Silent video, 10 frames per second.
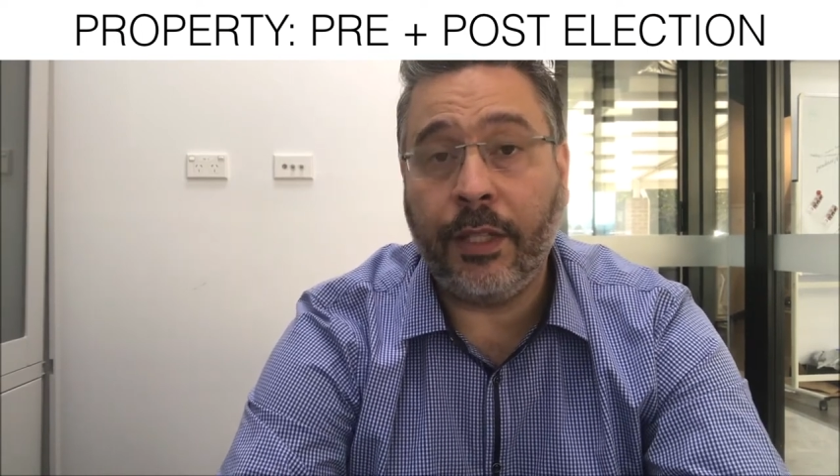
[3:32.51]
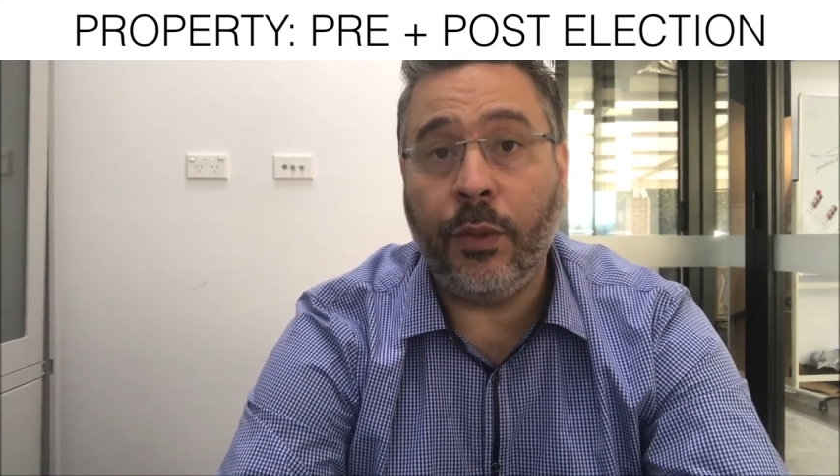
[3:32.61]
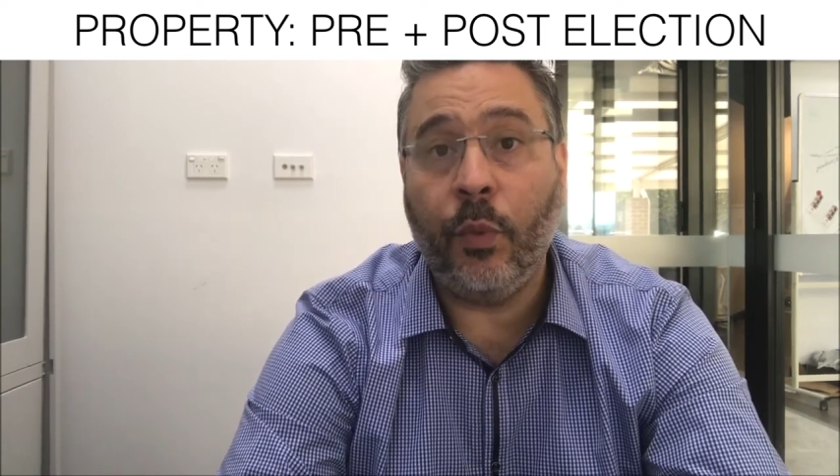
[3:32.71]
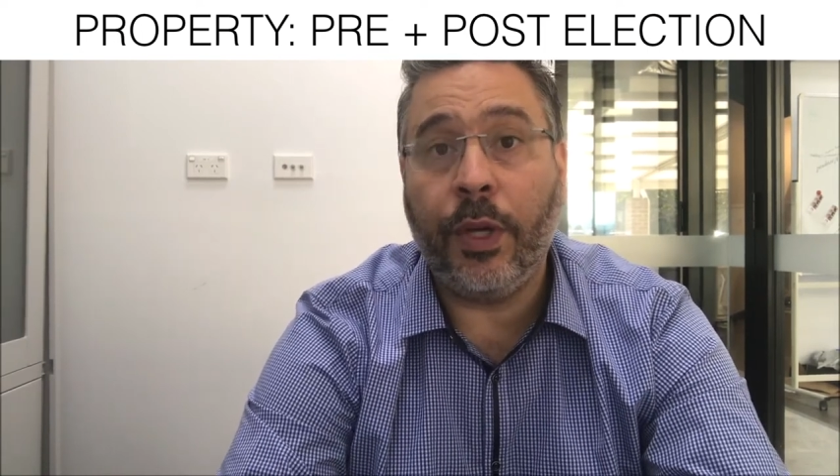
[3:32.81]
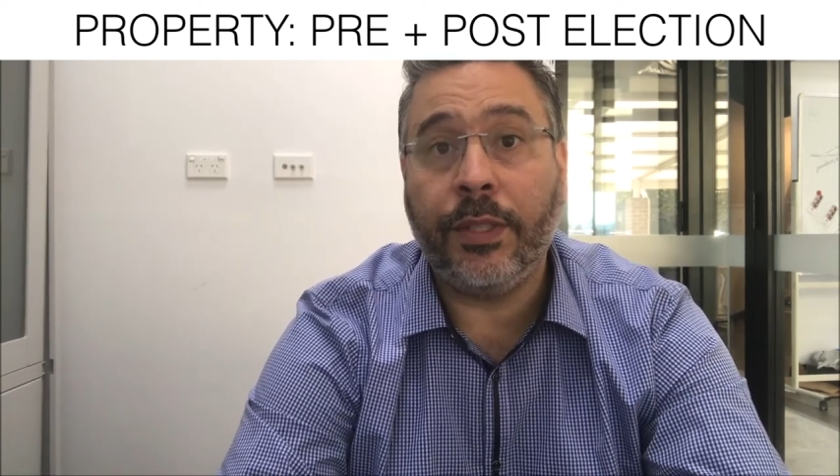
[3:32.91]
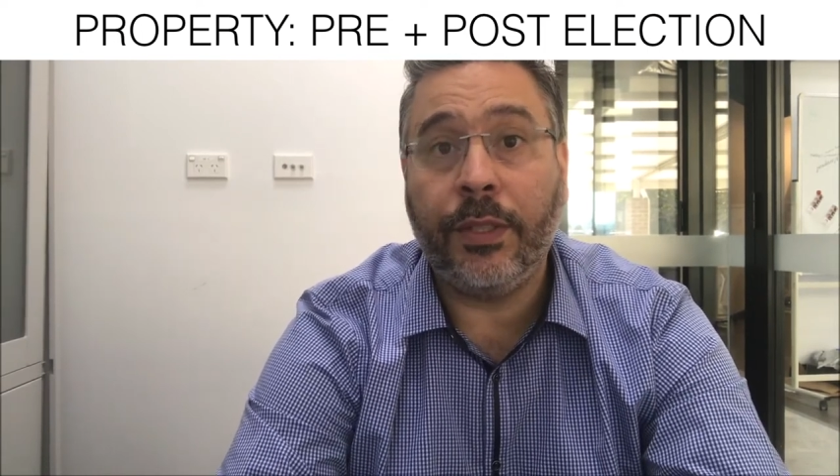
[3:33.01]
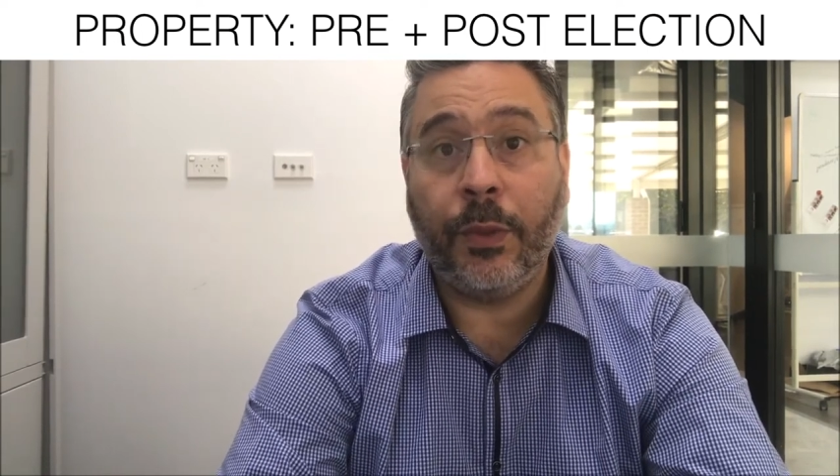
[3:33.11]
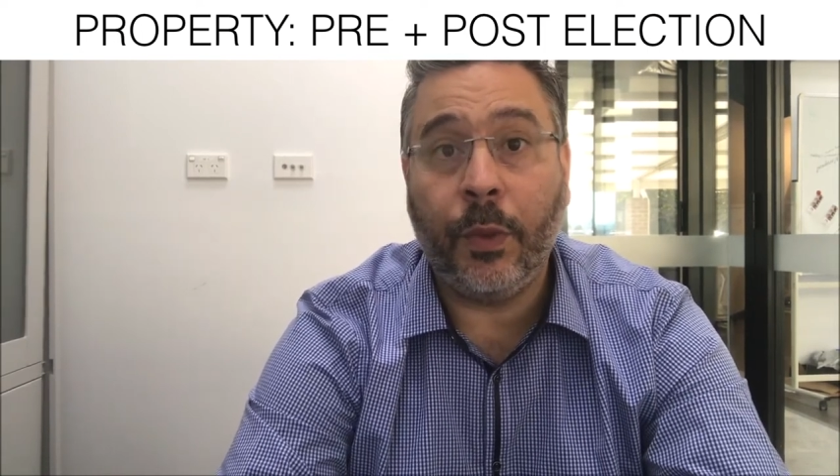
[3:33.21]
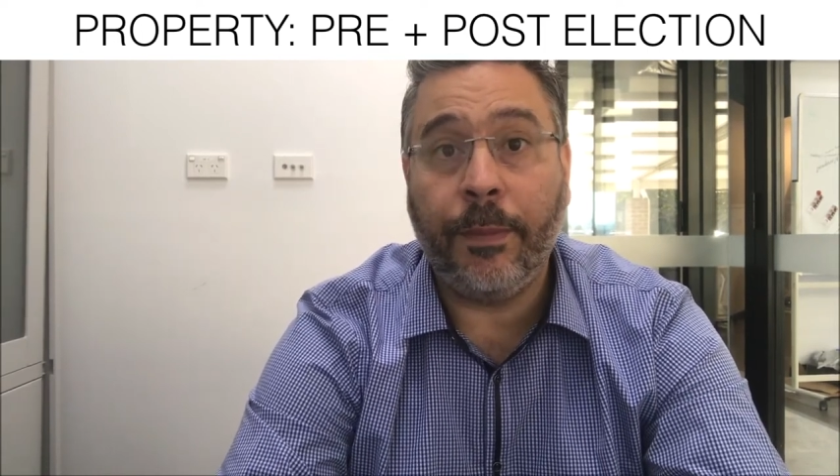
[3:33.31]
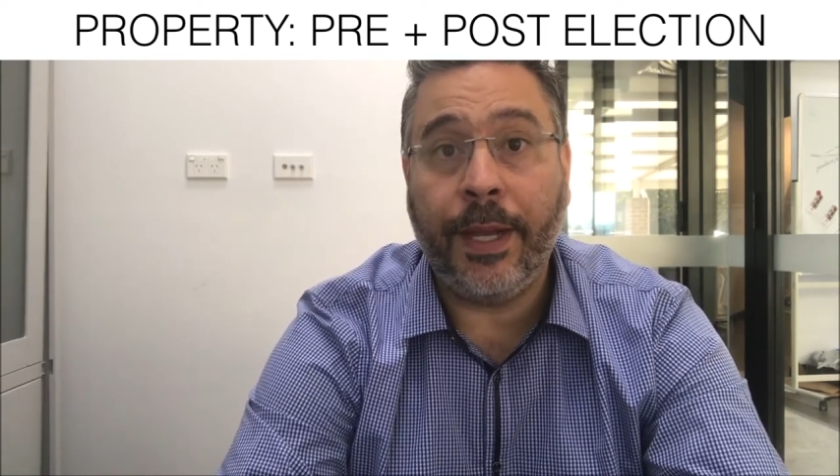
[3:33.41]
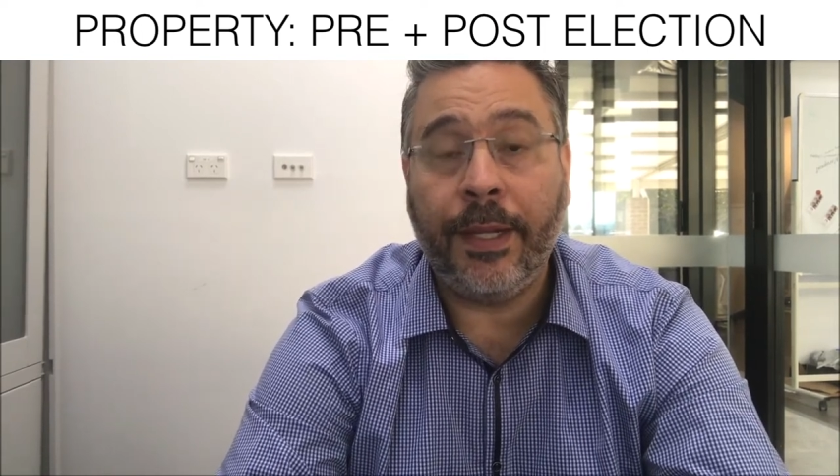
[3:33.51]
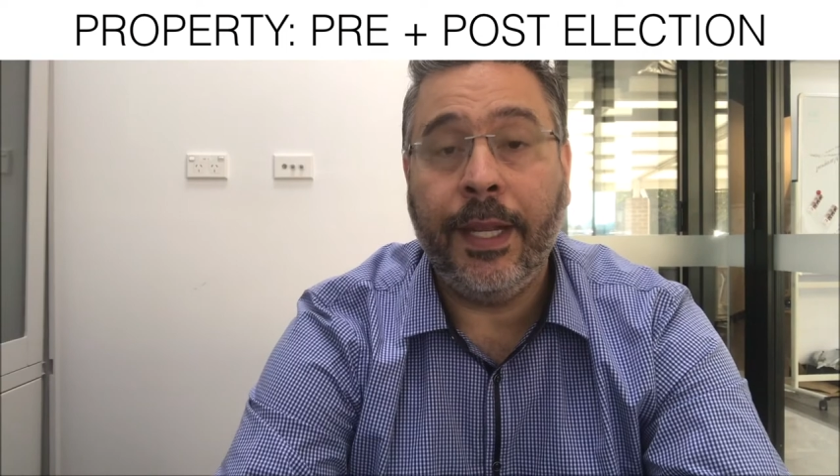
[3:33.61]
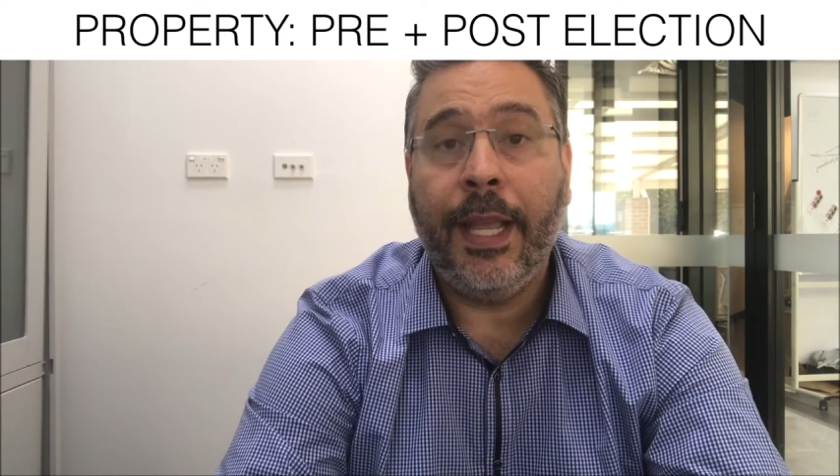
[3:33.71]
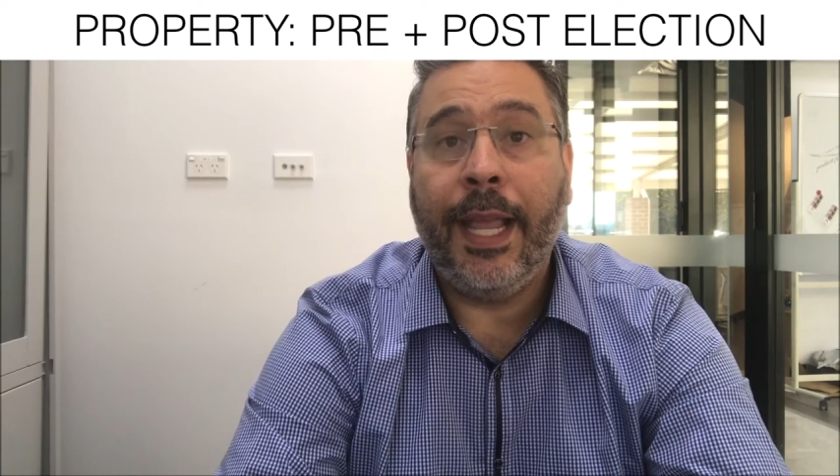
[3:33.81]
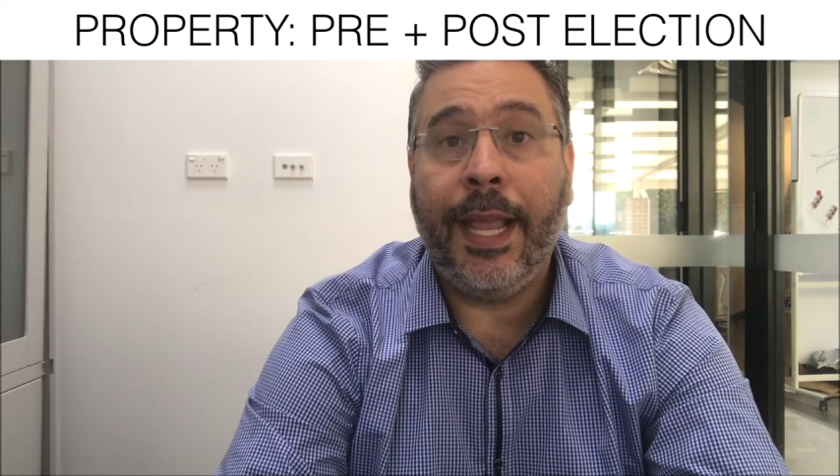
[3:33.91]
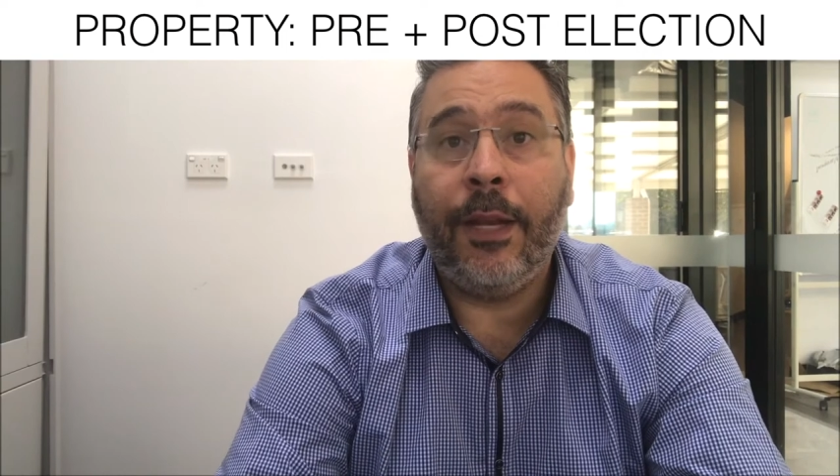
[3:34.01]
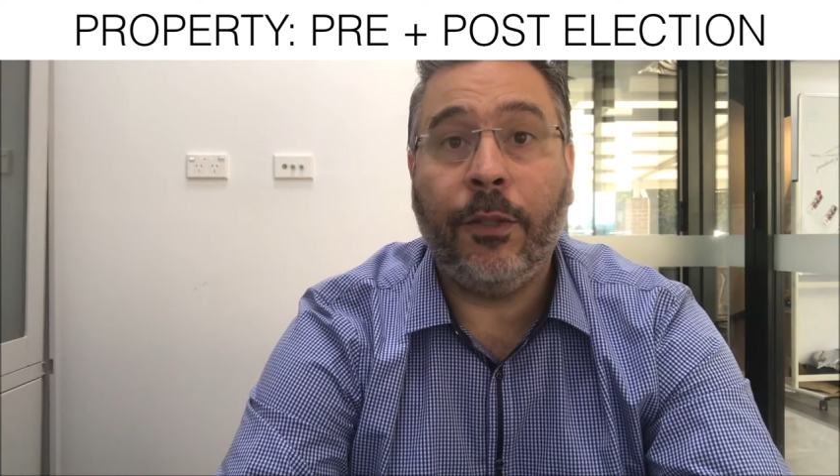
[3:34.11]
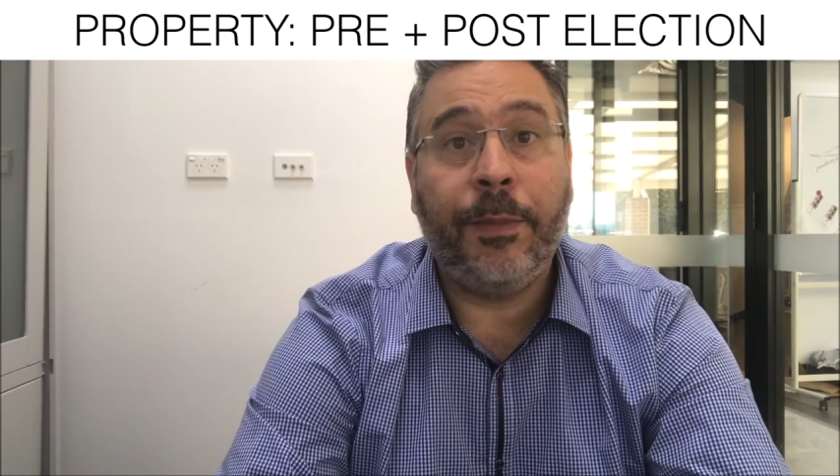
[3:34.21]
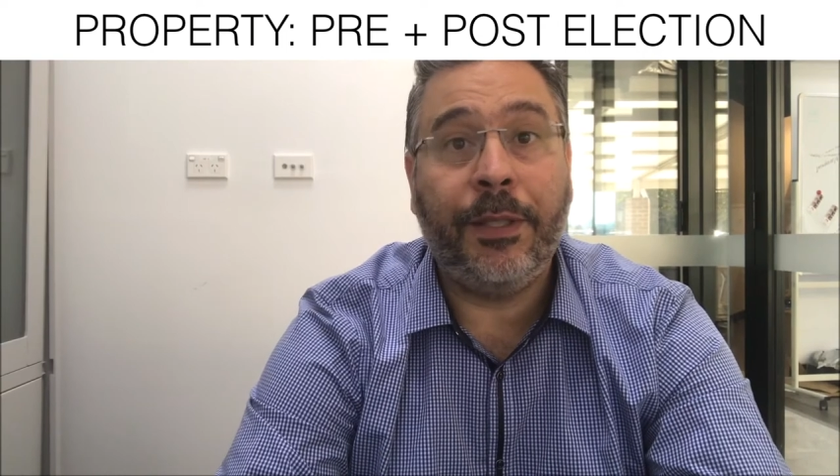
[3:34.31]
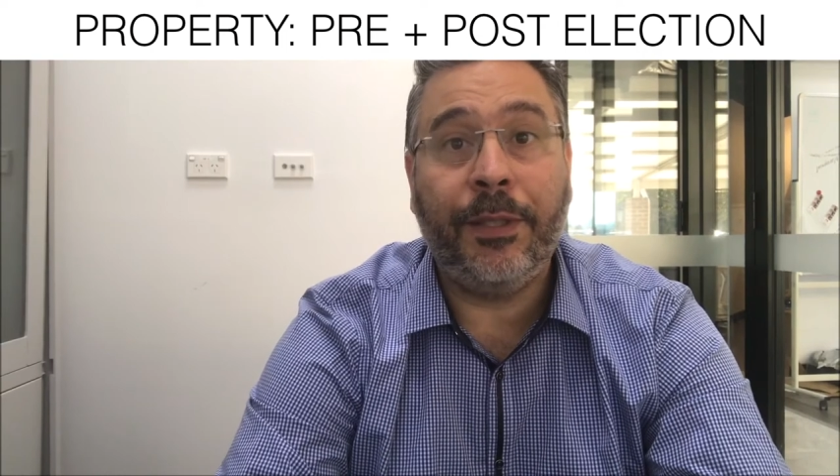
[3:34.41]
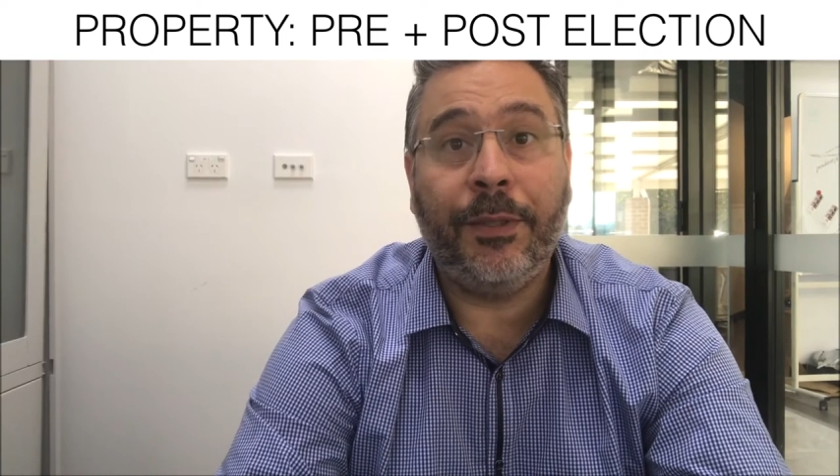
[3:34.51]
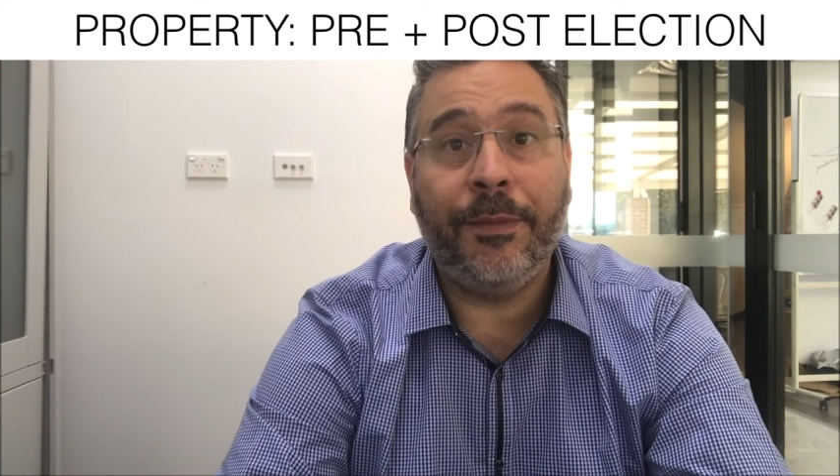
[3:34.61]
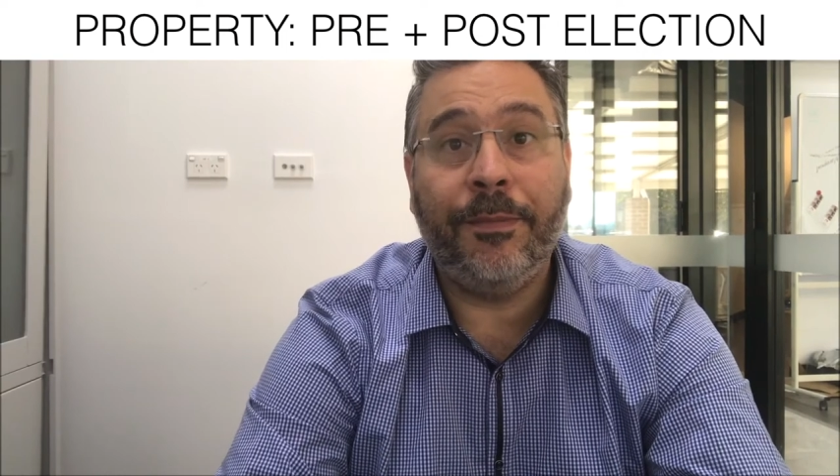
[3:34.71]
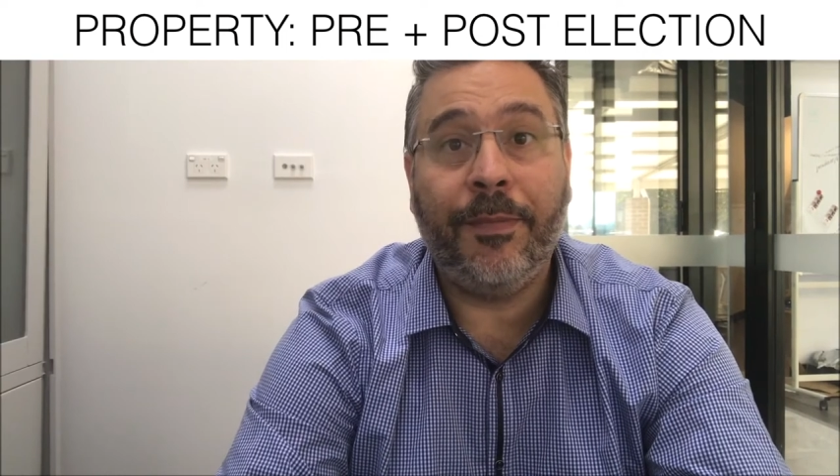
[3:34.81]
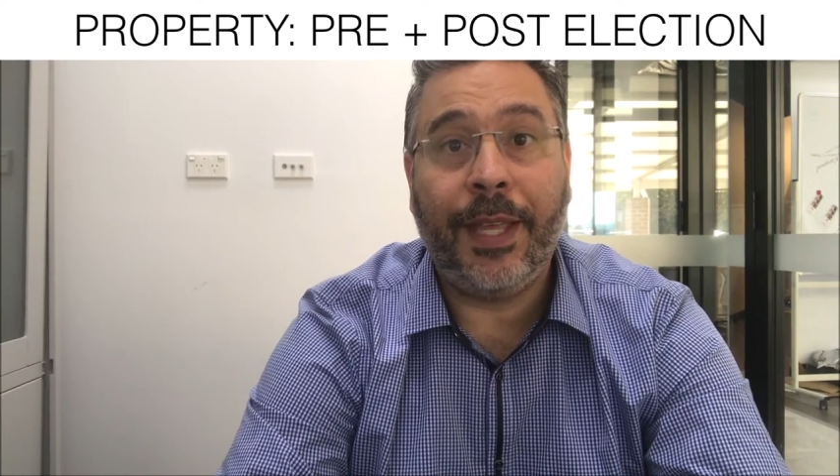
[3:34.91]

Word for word: you want us to talk about. And I'll speak to you soon.